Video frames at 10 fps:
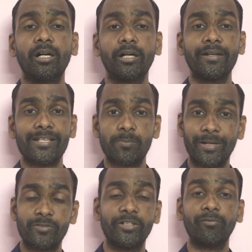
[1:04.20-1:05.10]
in
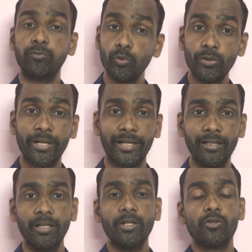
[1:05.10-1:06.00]
respects with the food
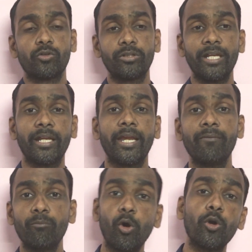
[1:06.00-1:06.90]
grain. So they
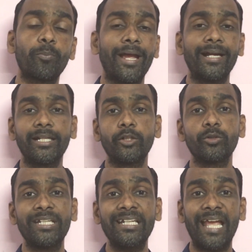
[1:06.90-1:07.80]
gave more priority to
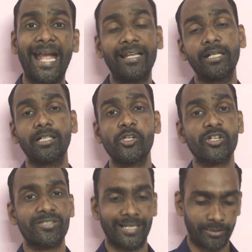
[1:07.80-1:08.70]
the
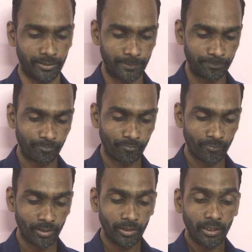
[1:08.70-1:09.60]
agriculture sector.
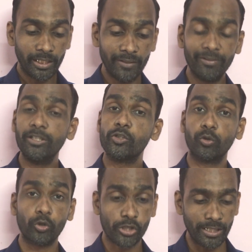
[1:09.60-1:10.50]
Even the
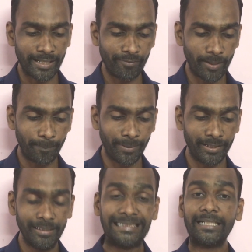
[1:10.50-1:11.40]
social
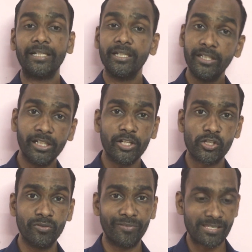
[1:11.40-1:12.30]
development,
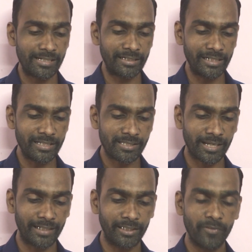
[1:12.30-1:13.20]
irrigation facilities,
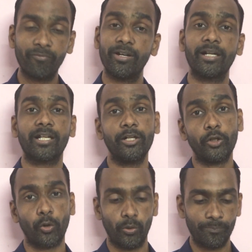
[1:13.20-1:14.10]
and the flood
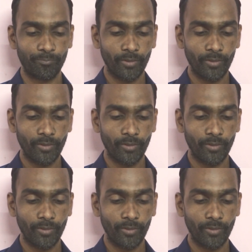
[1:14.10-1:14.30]
control,